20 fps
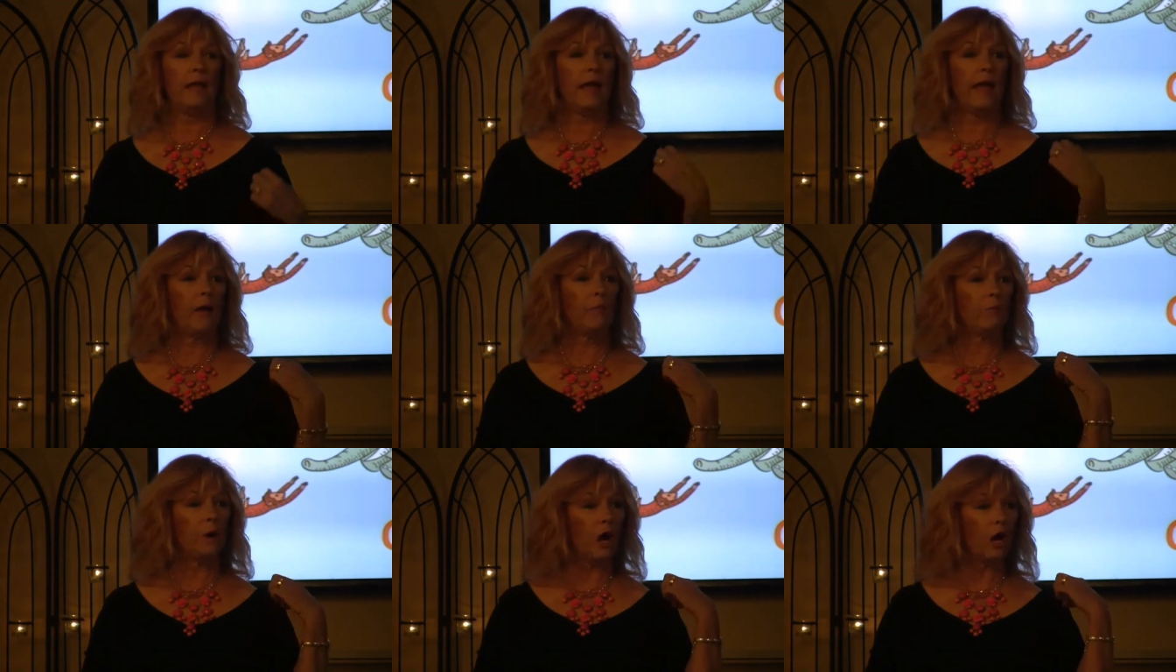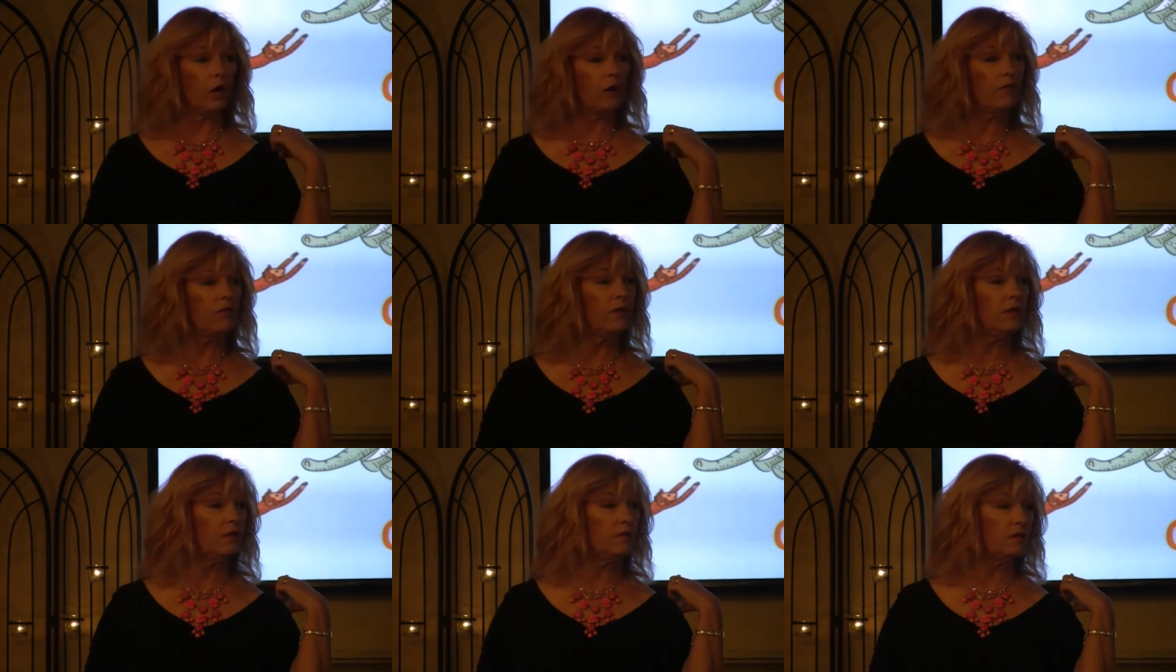And part
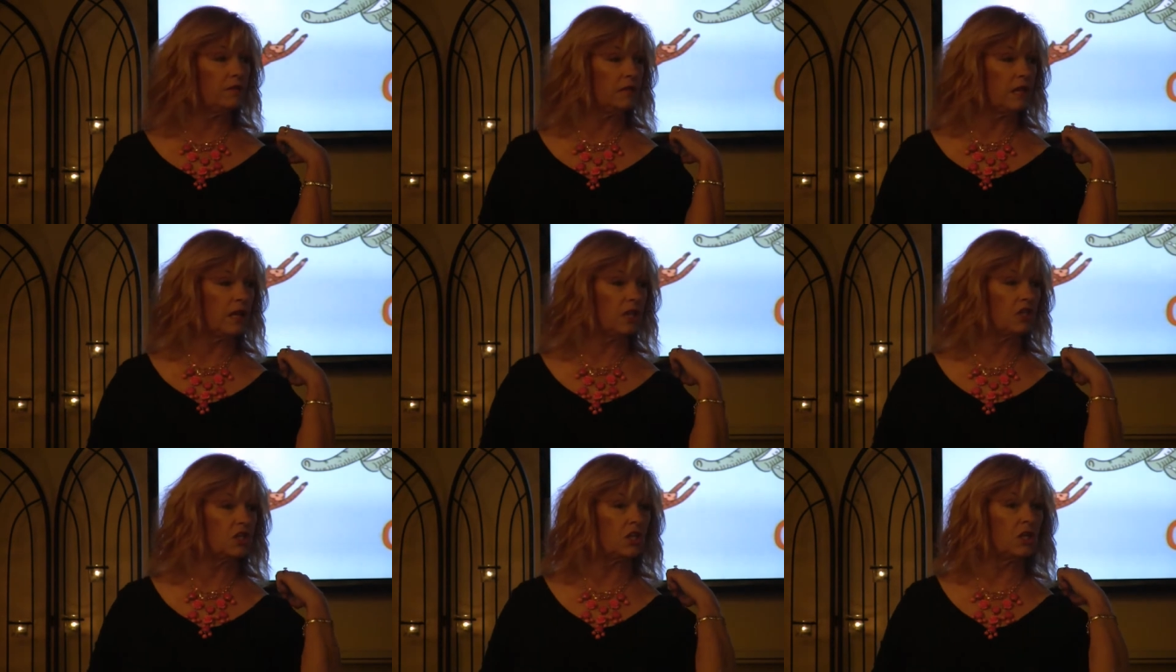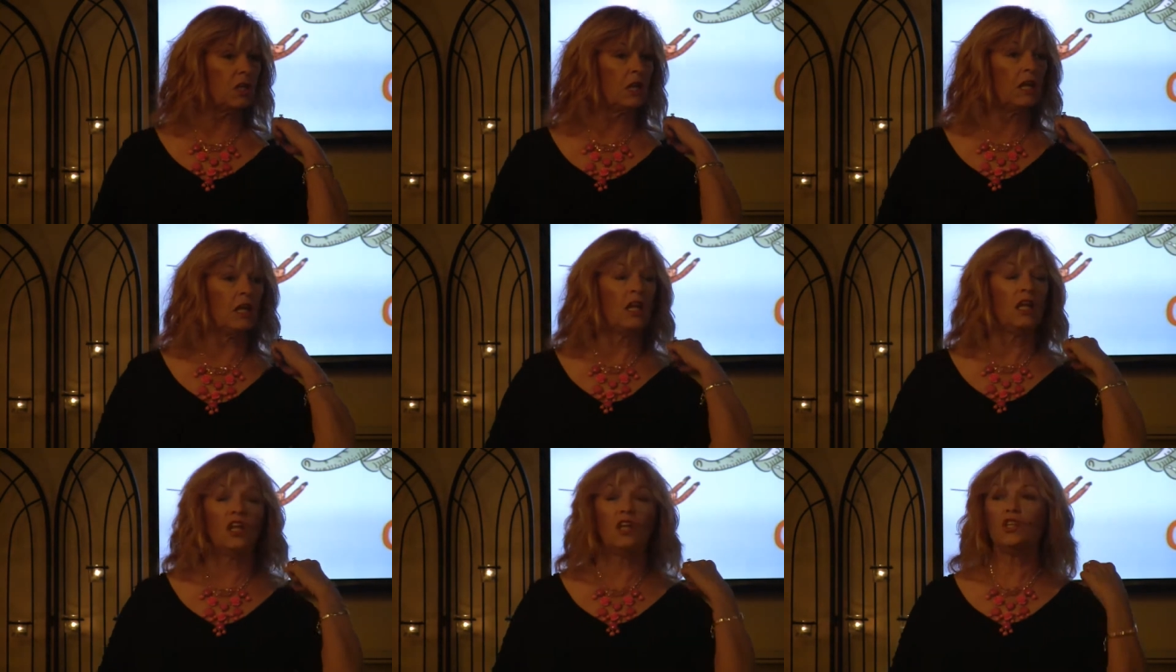of the invitation
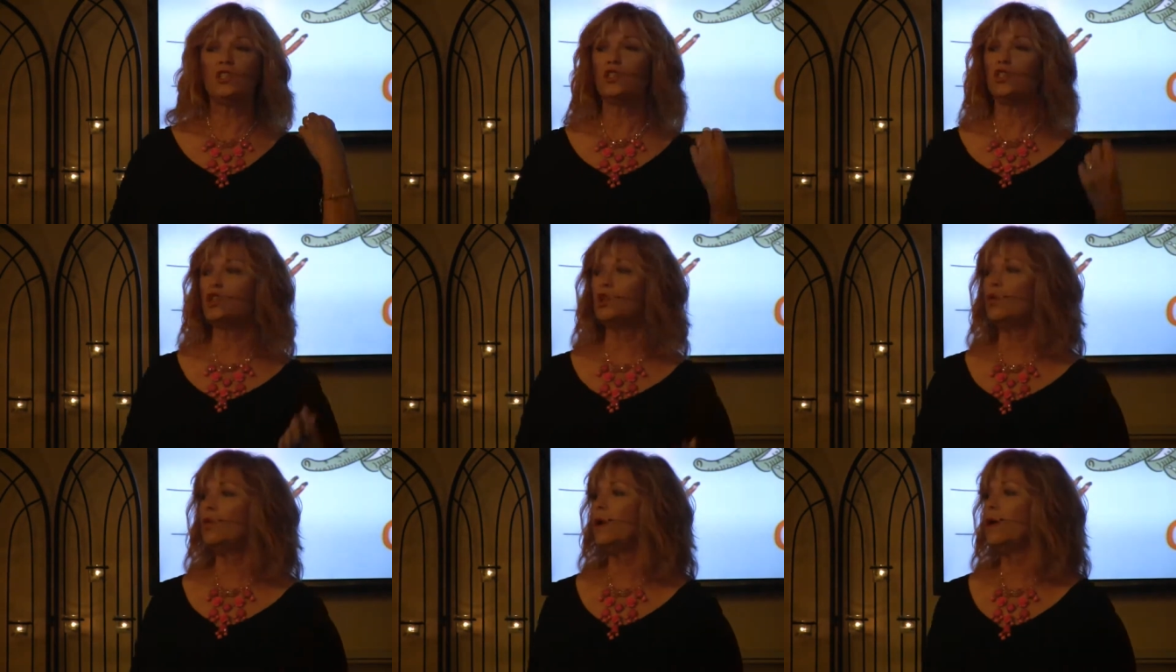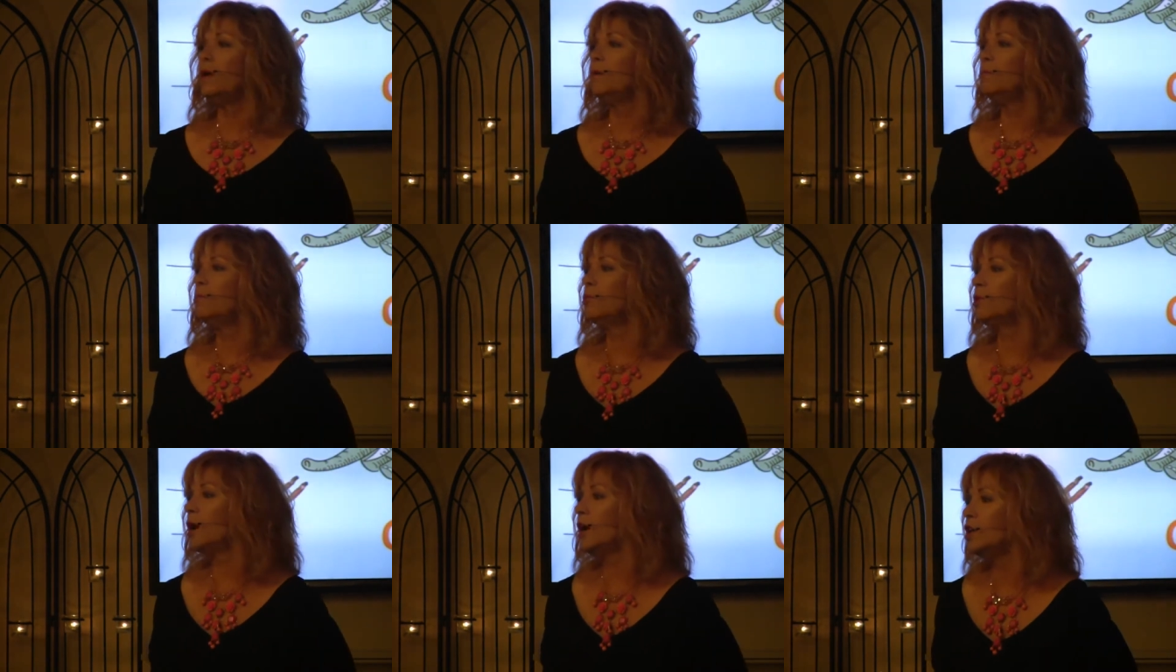is to
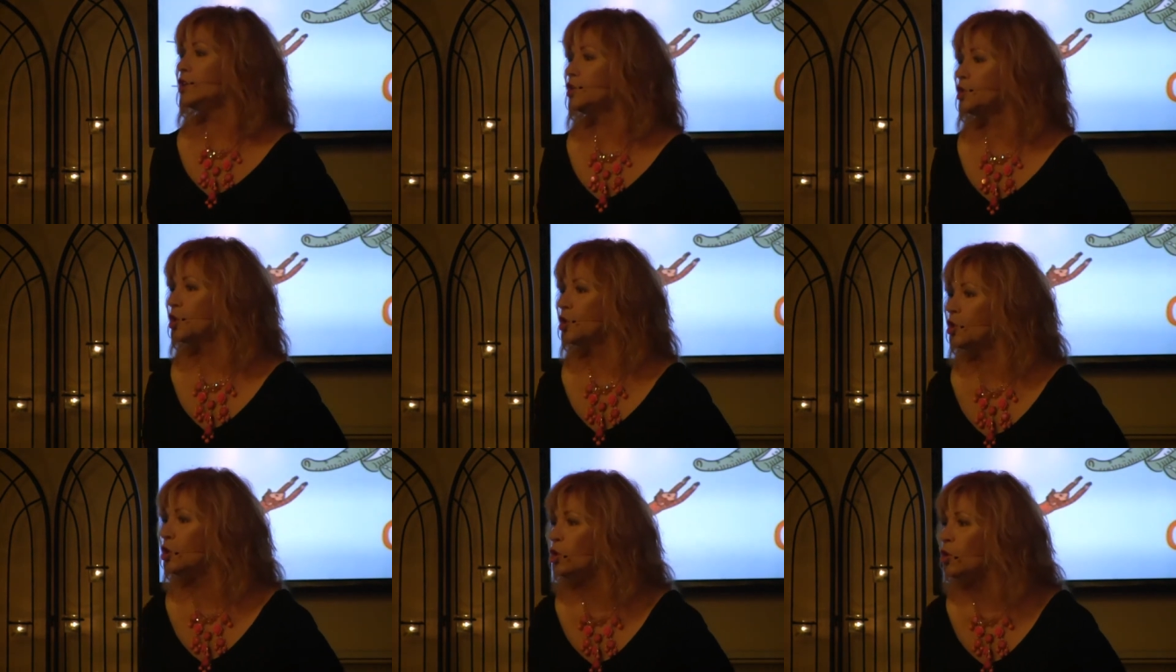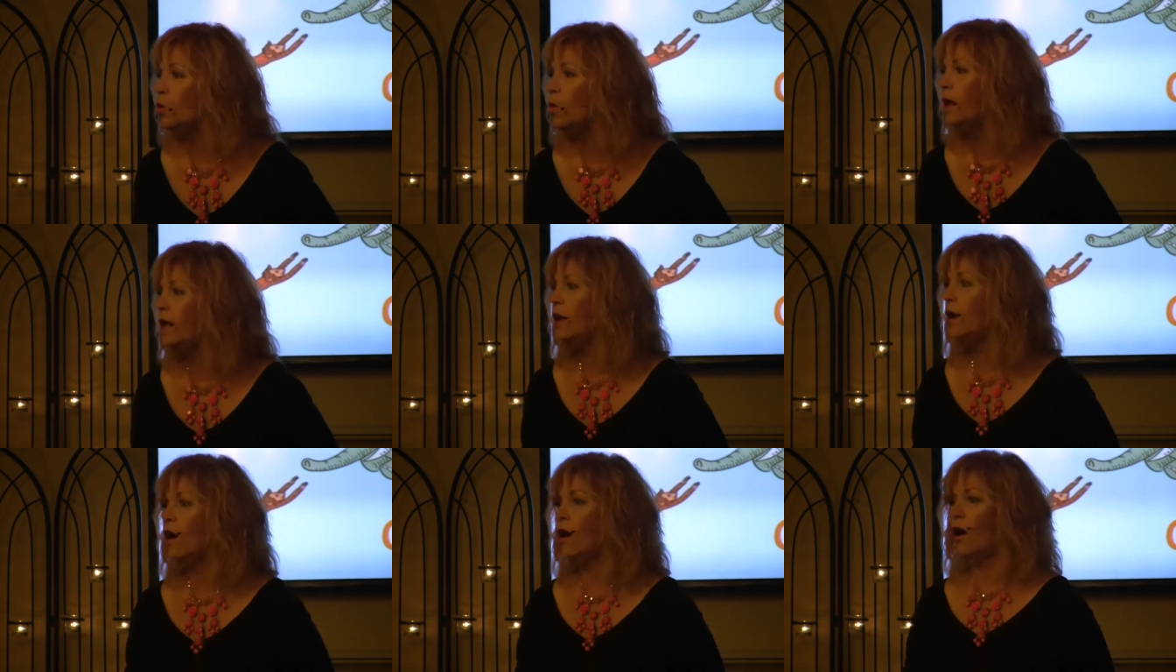embrace who
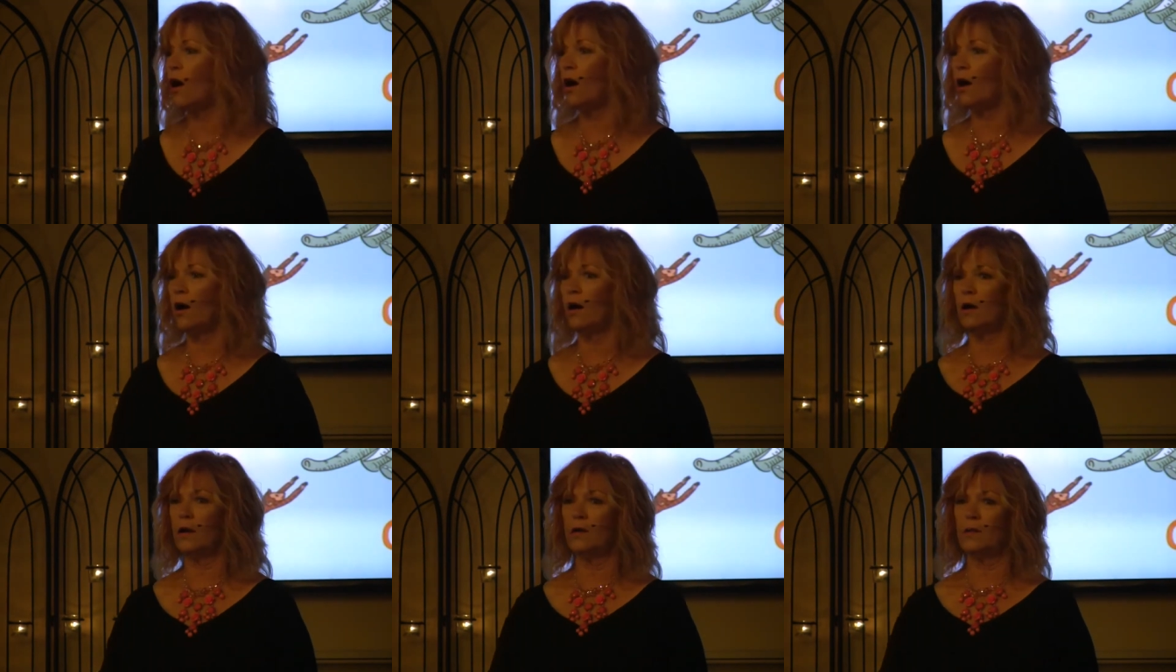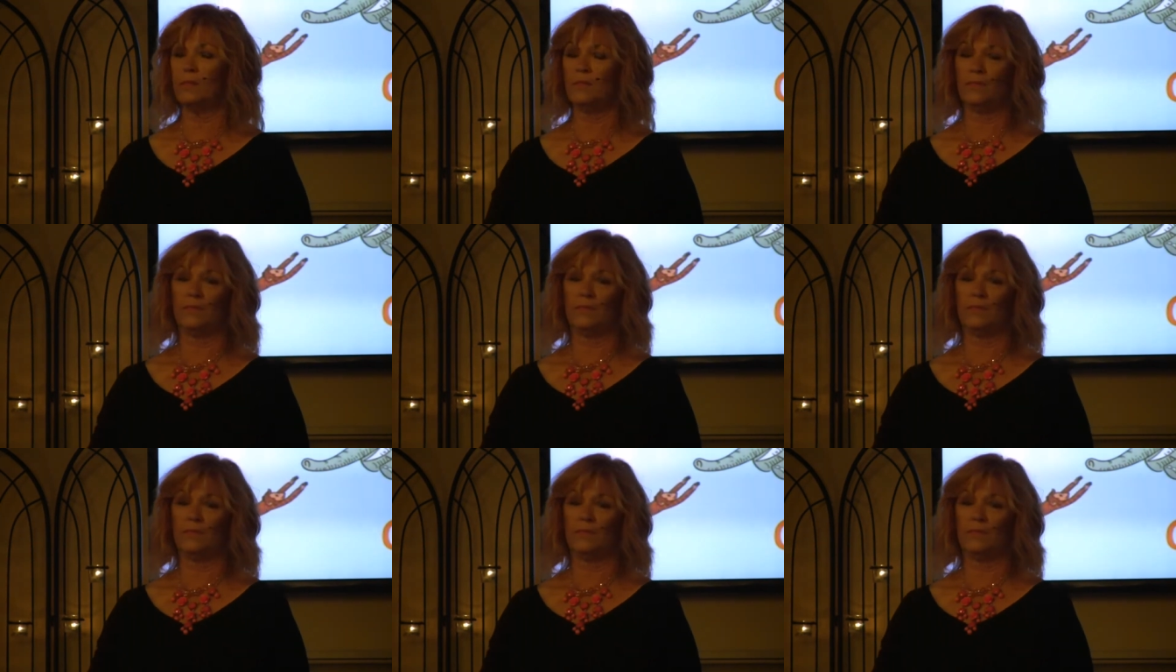we are,